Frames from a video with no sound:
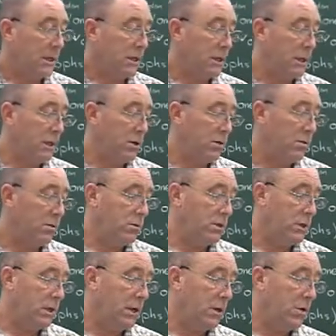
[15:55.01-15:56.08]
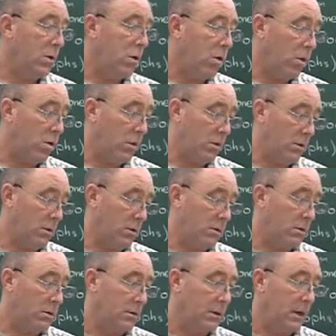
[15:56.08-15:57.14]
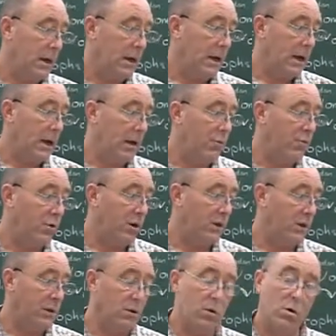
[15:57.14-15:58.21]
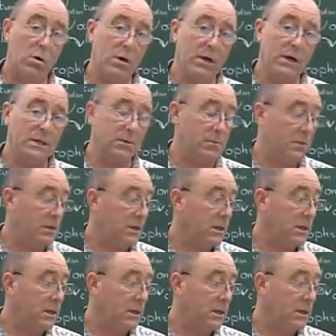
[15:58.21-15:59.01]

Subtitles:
they're used in all air-breathing organisms.